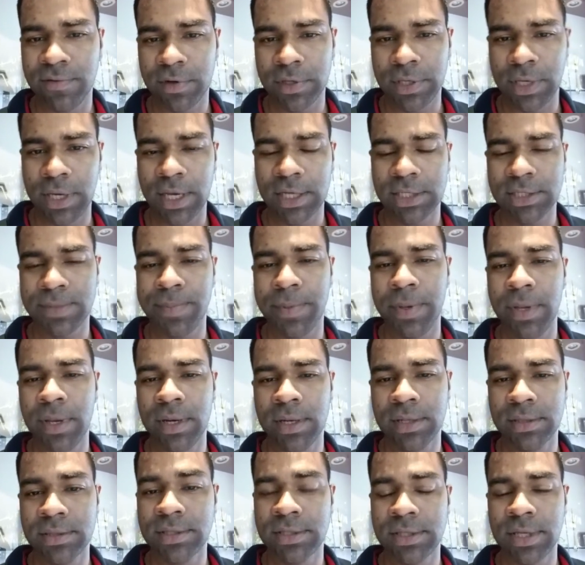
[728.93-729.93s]
for the
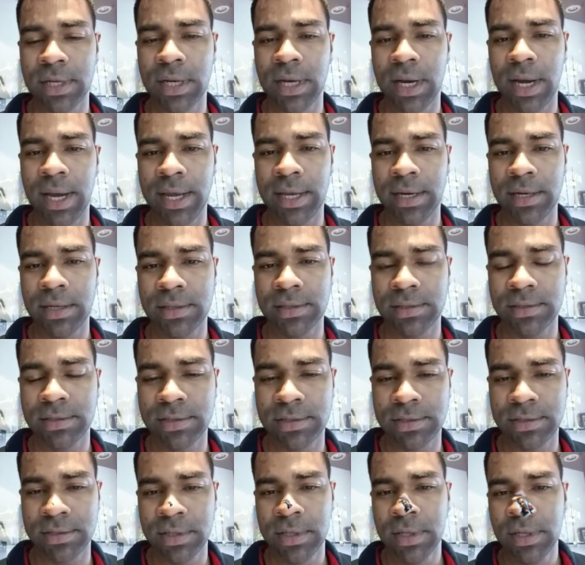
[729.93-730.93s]
experience, the
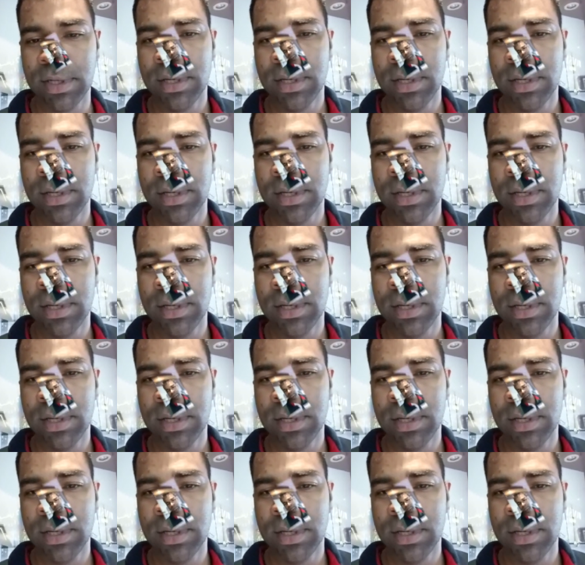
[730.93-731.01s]
guidance,